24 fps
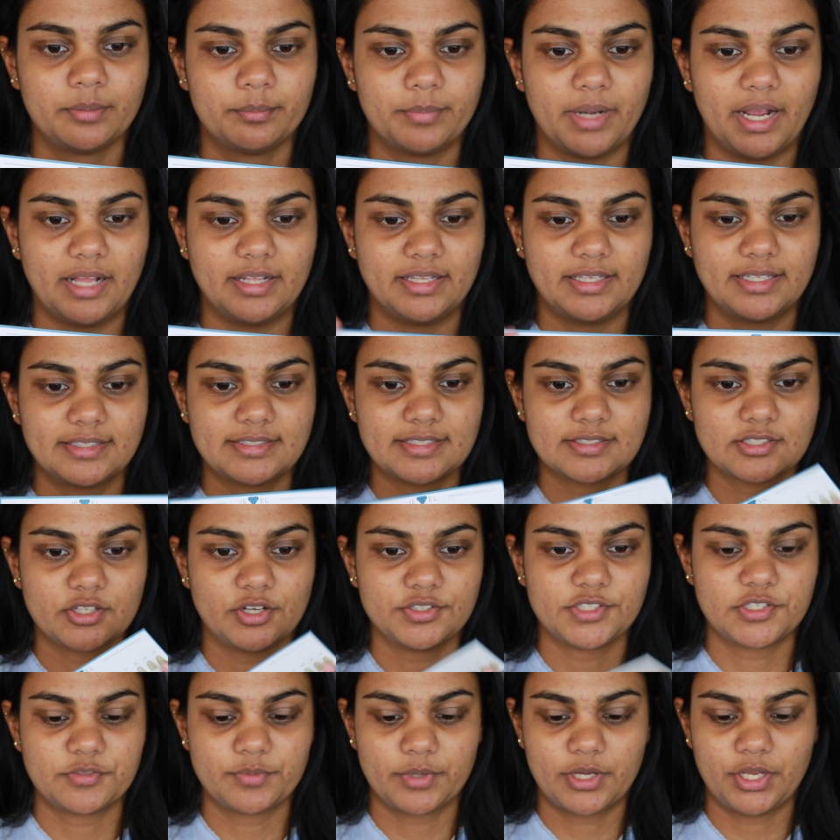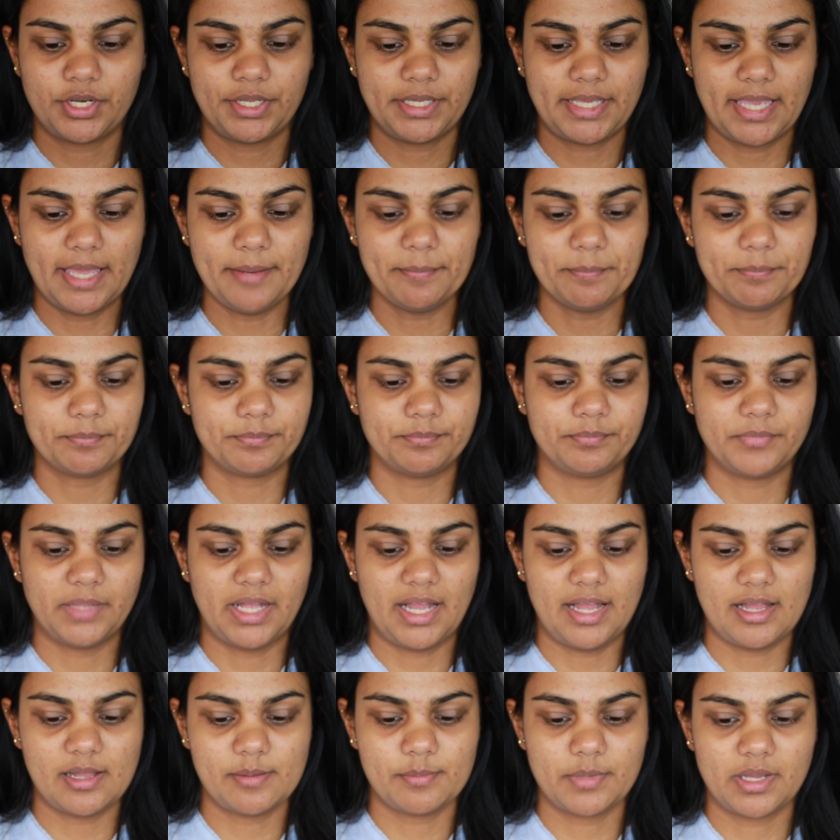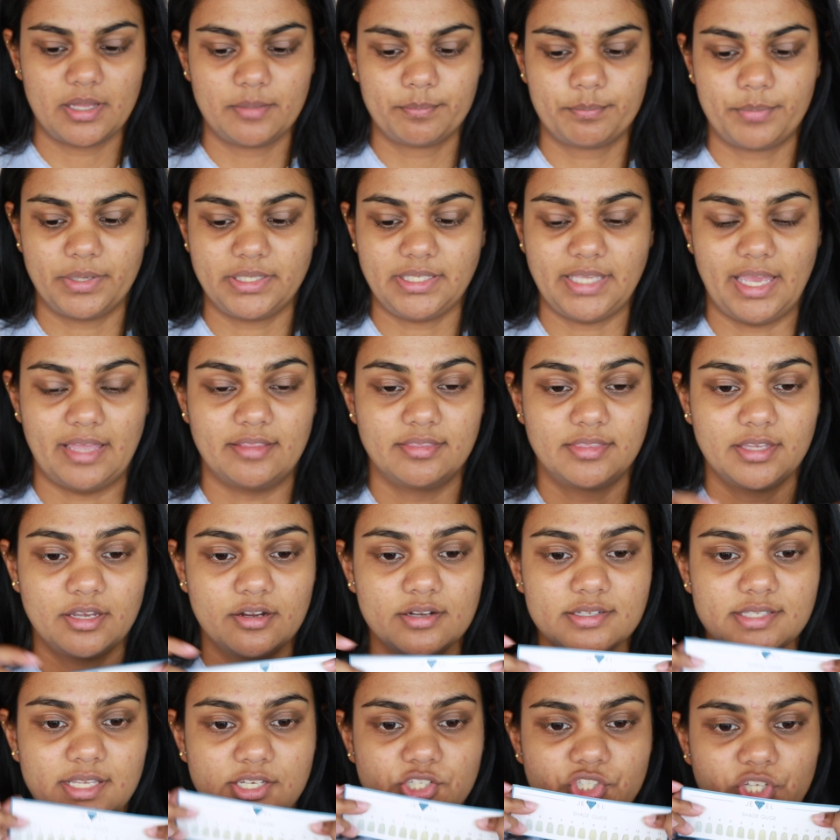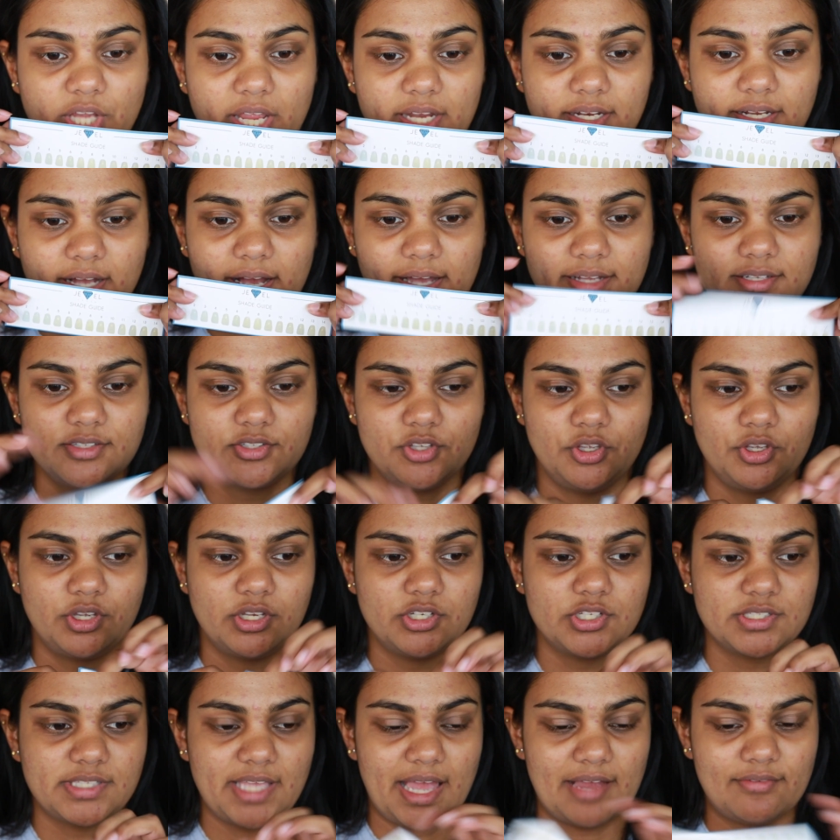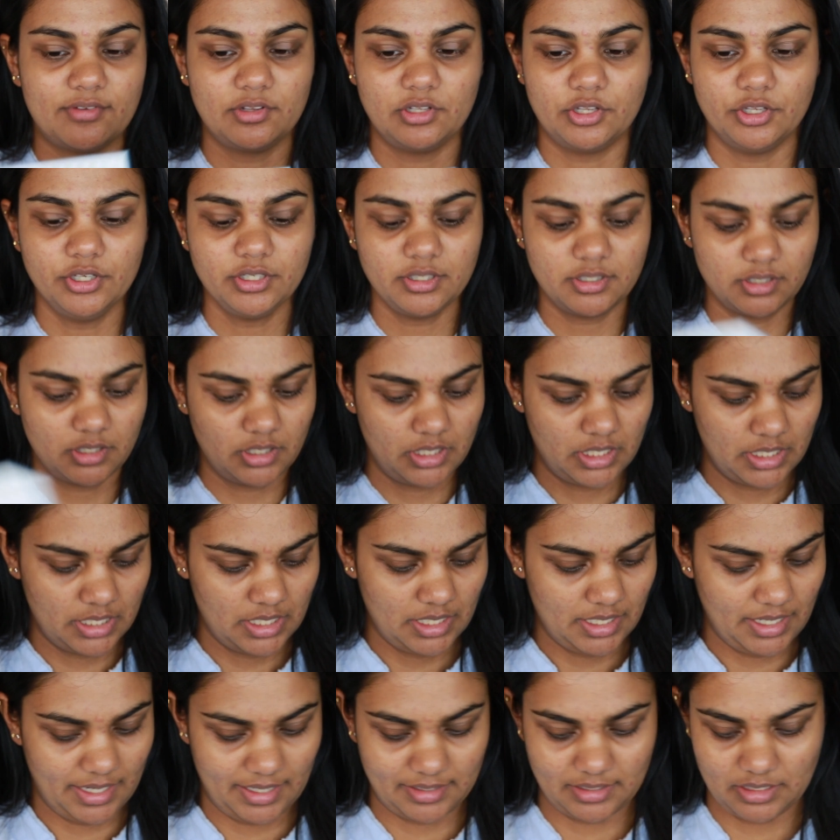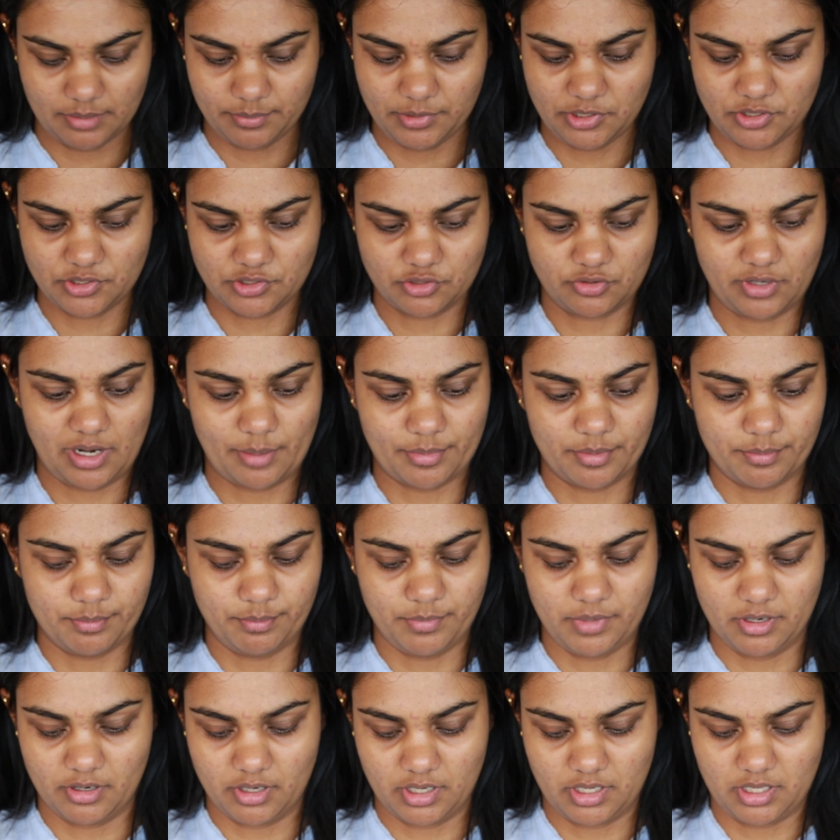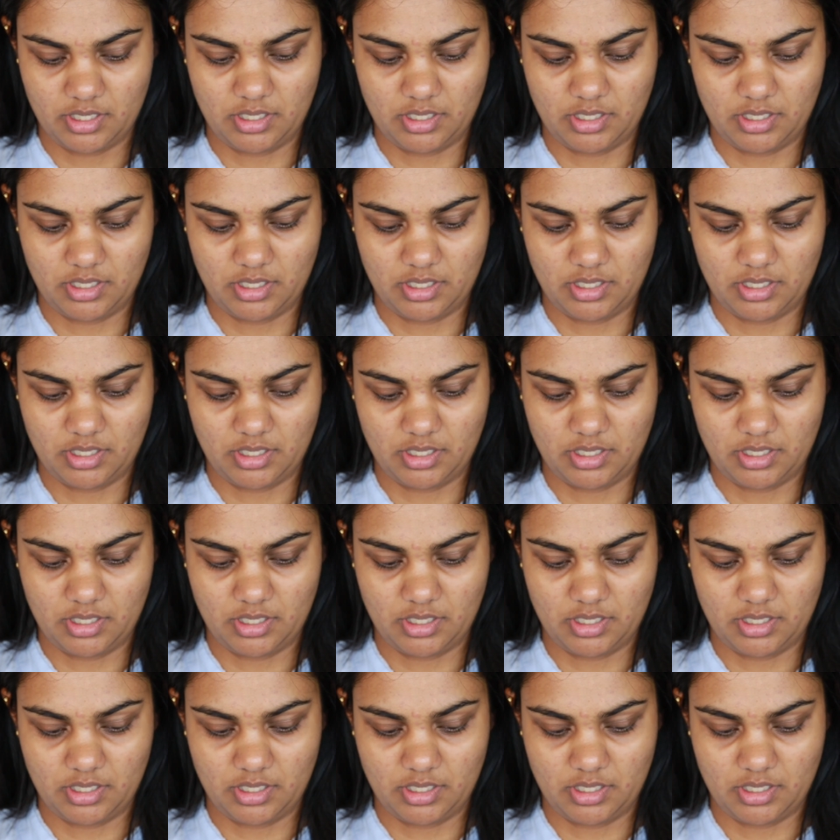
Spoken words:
Apparently that's as close as we're going to get. But yeah, there is a shade guide, so you can just have a look. And let me just grab a mirror